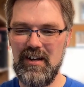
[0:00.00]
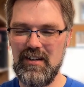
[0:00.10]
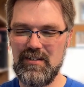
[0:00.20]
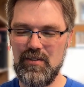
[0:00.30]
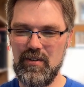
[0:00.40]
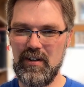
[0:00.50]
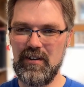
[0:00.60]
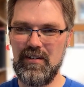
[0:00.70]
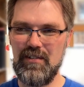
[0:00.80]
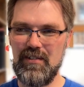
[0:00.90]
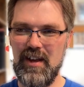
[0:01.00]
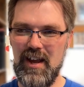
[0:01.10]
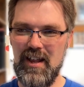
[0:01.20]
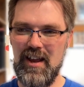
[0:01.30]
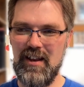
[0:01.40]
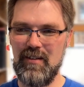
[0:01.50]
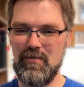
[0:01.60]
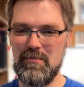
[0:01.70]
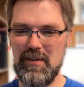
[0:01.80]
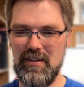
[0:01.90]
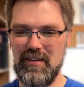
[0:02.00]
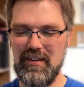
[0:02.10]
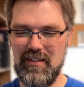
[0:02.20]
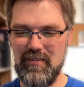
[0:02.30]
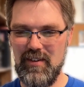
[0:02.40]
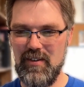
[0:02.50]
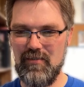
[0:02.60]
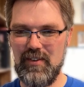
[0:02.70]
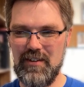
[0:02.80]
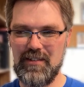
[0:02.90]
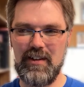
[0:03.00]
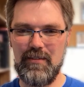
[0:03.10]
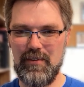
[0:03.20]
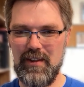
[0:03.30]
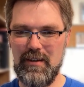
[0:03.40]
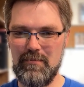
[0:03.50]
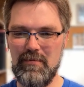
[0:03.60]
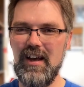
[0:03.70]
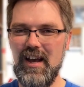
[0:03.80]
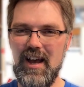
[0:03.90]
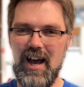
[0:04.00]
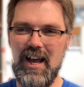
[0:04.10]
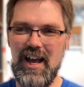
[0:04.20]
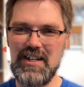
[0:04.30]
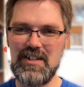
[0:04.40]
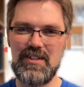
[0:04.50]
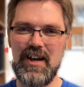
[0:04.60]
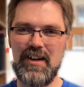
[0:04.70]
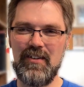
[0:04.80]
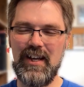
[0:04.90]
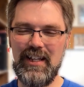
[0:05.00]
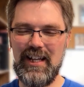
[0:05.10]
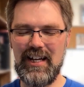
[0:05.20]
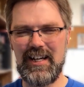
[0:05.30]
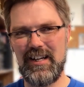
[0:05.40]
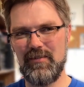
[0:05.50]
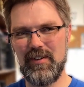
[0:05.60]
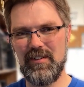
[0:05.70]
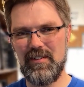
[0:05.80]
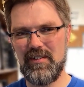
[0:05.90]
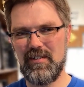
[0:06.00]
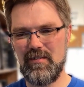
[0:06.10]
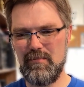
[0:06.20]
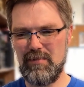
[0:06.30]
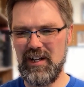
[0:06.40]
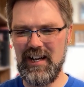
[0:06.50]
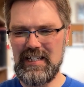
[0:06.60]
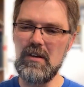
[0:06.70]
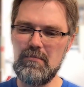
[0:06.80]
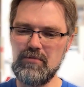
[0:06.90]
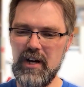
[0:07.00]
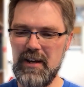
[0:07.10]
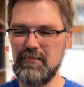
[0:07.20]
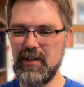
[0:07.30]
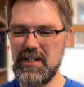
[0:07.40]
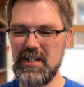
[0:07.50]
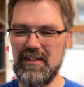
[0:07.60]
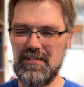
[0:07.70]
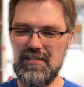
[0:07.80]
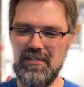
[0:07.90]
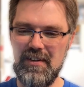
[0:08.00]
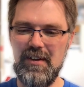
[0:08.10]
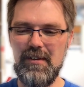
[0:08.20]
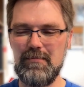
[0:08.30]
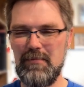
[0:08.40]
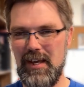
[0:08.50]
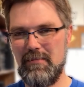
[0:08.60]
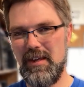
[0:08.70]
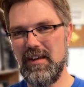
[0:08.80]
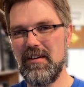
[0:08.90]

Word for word: towards and, and the woman, you know, falls in love with them. I, I just, I don't like that kind of a plot. Pride and Prejudice maybe